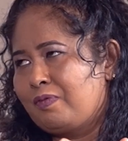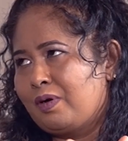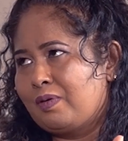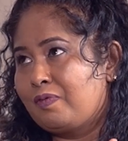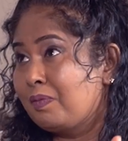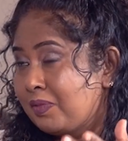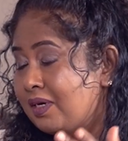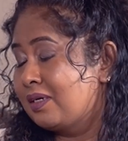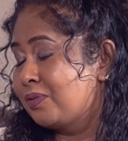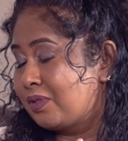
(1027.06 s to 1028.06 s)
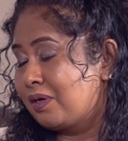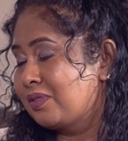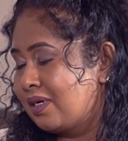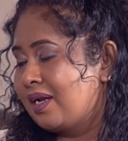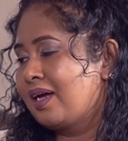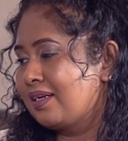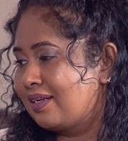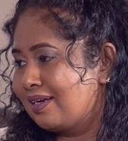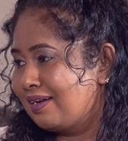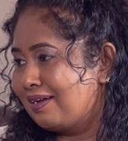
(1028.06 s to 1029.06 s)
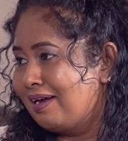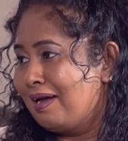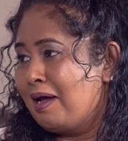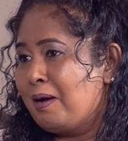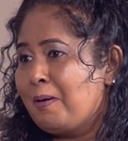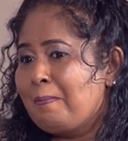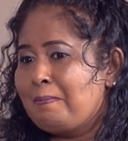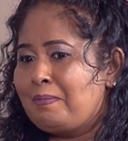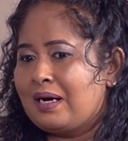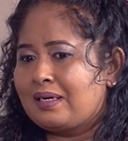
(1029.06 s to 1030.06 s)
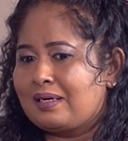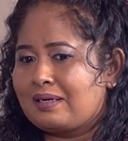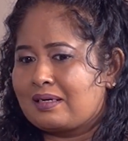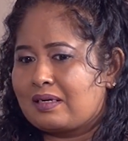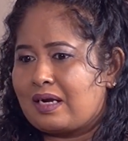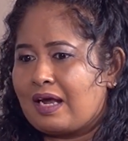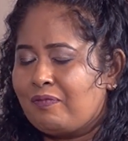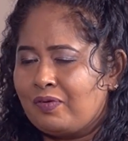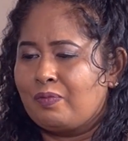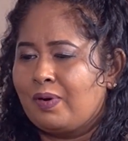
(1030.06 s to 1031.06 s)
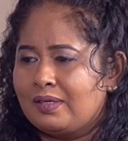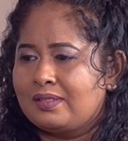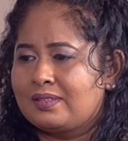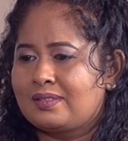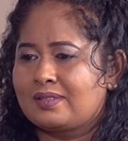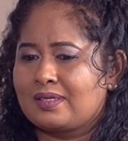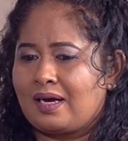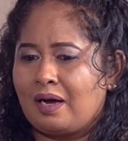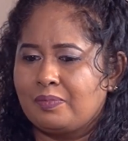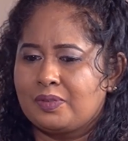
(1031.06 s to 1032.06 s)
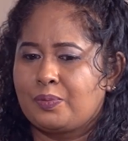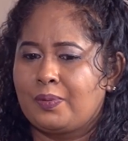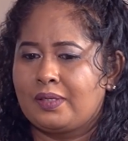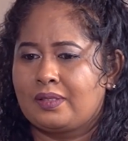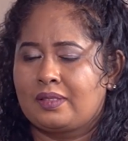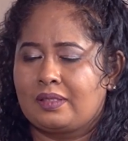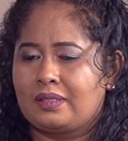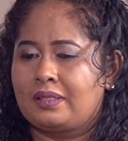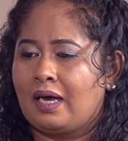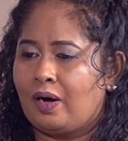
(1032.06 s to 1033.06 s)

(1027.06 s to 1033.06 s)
from the year 2019, but everyone comes with their